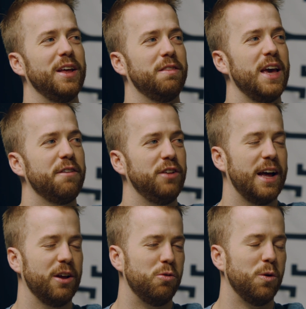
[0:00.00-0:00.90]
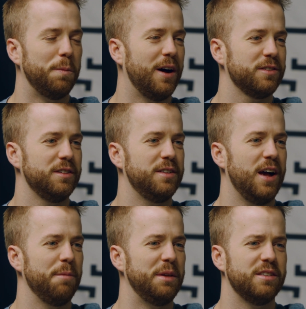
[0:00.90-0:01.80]
And thankfully, I had a cool boss at the
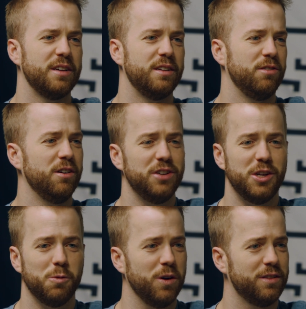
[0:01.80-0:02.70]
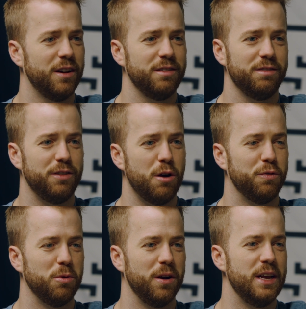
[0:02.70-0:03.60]
time, and he said, "As long as you get your work done, go
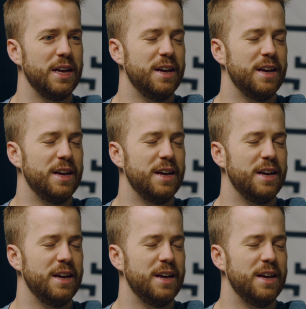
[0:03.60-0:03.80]
for it."